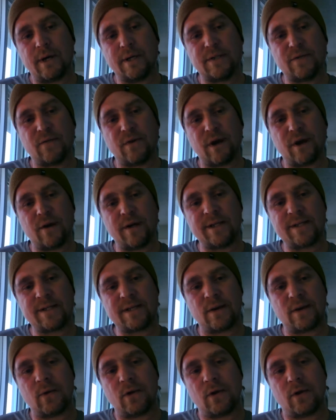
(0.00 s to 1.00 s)
It's very
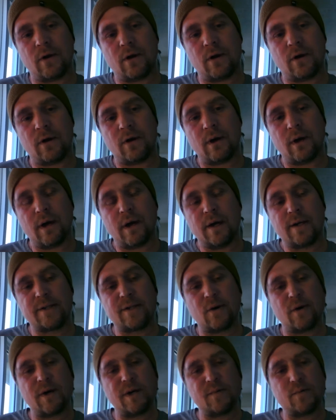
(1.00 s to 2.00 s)
similar.
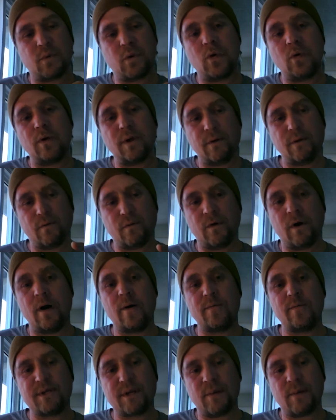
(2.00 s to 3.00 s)
So he's pulling
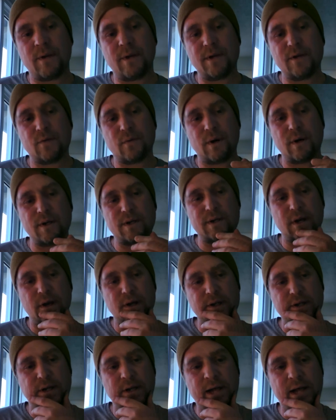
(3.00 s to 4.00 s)
from some of these
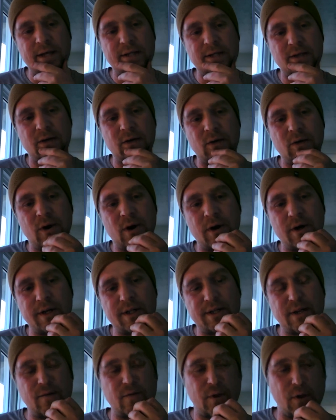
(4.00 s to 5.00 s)
Renaissance classical
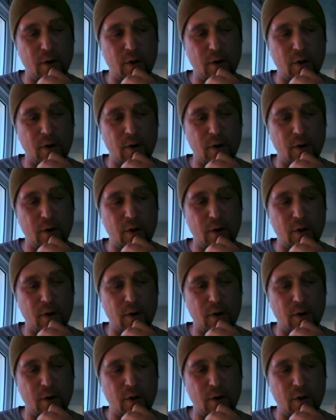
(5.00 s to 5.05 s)
artists,